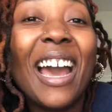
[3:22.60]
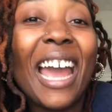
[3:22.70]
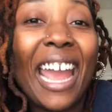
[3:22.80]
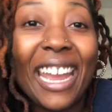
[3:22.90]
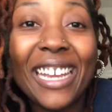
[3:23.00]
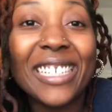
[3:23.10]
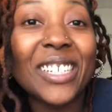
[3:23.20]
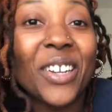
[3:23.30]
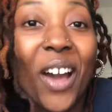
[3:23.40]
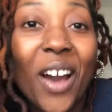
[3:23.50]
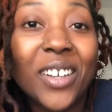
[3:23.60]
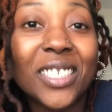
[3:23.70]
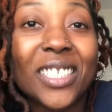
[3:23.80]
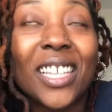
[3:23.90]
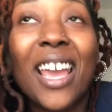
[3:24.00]
aged
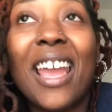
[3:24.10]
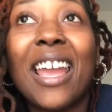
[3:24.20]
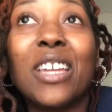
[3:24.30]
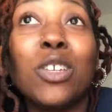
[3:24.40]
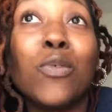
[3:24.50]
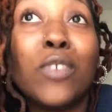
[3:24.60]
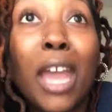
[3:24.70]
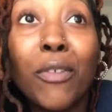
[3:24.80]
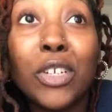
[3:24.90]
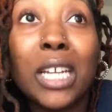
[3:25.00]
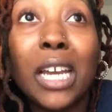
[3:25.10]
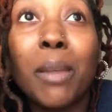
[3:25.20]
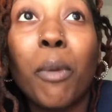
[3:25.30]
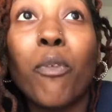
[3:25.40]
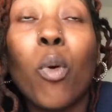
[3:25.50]
locks and you've never done it
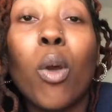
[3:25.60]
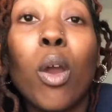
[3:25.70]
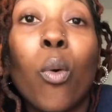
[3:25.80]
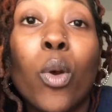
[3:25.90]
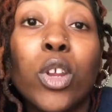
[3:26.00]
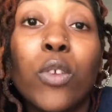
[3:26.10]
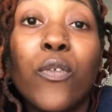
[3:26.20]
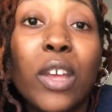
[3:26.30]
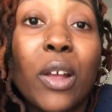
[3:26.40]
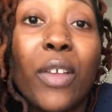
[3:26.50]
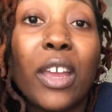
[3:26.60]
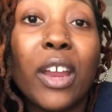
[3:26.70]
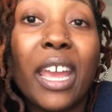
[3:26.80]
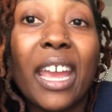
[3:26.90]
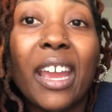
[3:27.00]
before, or you feel that your
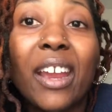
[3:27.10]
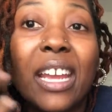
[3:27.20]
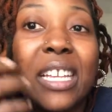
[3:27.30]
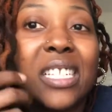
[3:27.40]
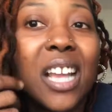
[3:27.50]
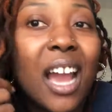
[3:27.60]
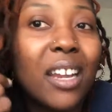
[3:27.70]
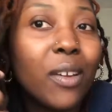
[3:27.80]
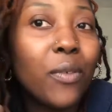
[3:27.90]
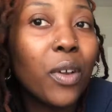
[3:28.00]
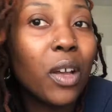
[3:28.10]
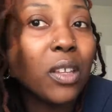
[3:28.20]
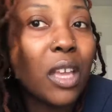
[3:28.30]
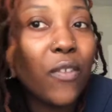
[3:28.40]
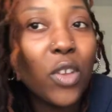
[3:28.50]
hair is kind of,
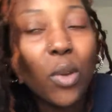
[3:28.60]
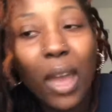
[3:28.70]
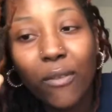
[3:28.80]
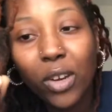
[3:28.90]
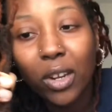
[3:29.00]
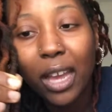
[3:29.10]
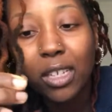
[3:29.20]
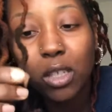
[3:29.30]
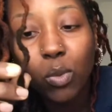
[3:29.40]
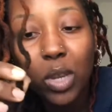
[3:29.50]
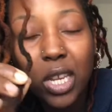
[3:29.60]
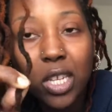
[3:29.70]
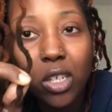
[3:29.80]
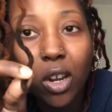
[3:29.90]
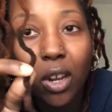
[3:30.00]
if you ever like
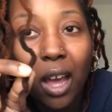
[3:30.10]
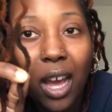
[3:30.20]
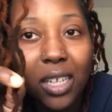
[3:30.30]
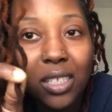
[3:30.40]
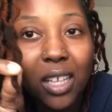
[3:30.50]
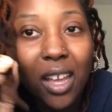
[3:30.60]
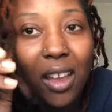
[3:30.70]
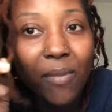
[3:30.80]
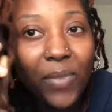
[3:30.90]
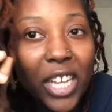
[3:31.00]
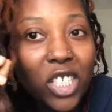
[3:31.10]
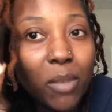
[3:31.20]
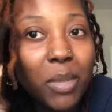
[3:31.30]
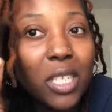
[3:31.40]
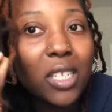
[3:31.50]
squeeze your locks, they should
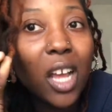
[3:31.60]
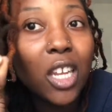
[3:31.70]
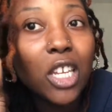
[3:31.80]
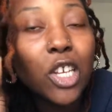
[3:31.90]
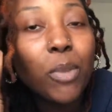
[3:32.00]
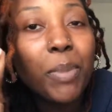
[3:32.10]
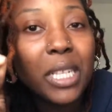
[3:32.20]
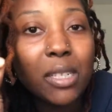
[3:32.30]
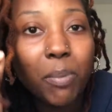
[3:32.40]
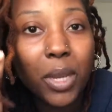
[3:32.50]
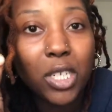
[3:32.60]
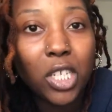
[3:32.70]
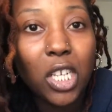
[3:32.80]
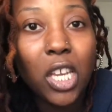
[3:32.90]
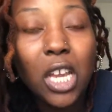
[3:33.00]
be a little bit
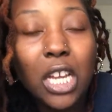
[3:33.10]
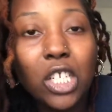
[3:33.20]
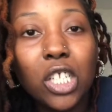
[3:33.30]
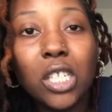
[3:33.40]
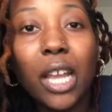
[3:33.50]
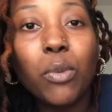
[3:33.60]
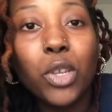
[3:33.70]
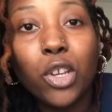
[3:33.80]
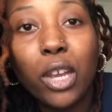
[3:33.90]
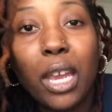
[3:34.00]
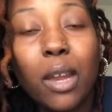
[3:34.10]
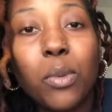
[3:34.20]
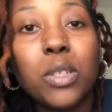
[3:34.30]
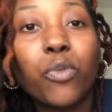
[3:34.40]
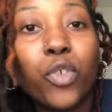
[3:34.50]
spongy. Just like when your hair
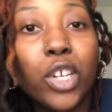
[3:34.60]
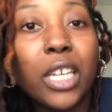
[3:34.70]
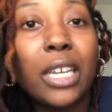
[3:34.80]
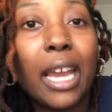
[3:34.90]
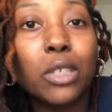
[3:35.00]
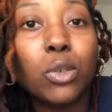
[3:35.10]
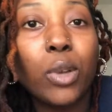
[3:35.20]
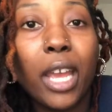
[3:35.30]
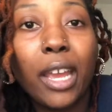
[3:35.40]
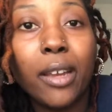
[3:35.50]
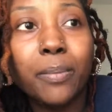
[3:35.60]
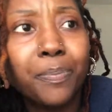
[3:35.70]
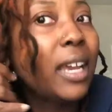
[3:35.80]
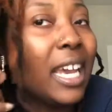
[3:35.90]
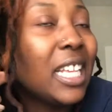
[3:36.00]
was free, natural hair,
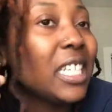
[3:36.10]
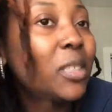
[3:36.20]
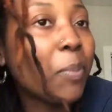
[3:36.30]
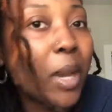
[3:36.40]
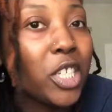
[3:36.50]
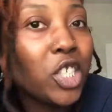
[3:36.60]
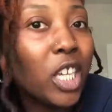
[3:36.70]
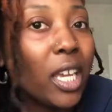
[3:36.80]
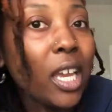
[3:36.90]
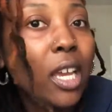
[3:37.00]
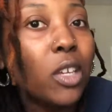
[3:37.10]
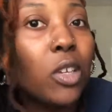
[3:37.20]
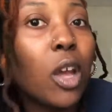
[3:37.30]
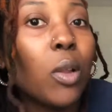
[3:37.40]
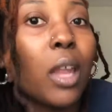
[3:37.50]
it's spongy.
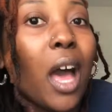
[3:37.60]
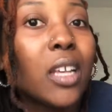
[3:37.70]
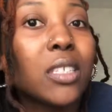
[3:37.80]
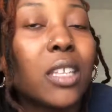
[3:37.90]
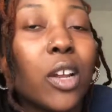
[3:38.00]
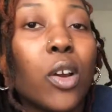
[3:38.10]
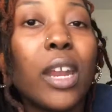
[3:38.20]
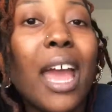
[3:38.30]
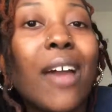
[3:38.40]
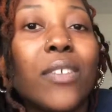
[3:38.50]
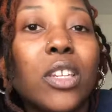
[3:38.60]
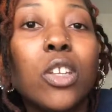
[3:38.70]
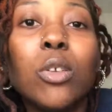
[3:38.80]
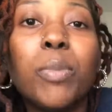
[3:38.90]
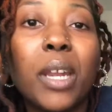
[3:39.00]
Locks, they're gonna have a
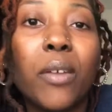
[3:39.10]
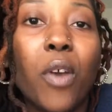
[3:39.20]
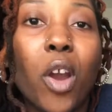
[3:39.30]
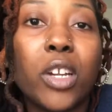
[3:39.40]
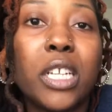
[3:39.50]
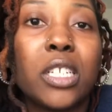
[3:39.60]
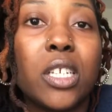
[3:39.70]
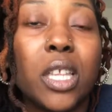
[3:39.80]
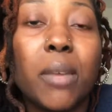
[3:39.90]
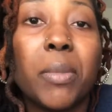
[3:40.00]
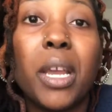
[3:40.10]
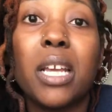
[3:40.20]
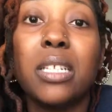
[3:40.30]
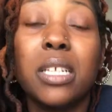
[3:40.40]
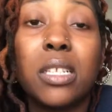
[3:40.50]
little bit of hardness to them
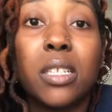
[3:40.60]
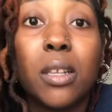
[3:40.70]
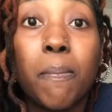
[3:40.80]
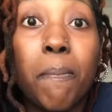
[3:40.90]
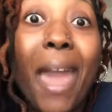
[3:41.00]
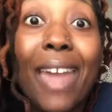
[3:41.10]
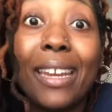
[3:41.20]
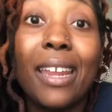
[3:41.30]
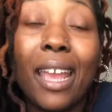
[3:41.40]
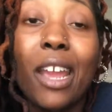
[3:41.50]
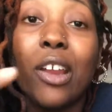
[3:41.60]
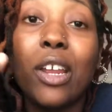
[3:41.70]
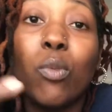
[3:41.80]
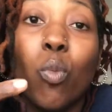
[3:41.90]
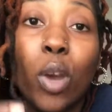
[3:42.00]
because it's matted hair
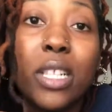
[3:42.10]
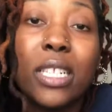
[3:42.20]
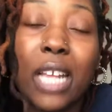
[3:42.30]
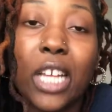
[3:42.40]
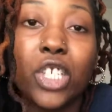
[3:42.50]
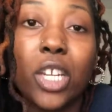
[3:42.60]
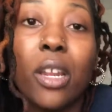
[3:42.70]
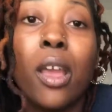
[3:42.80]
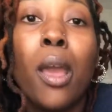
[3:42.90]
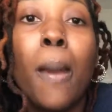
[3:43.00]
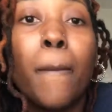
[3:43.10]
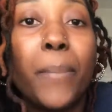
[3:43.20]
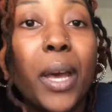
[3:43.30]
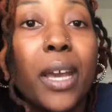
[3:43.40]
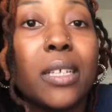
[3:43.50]
in one section,
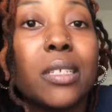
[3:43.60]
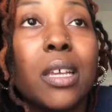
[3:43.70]
but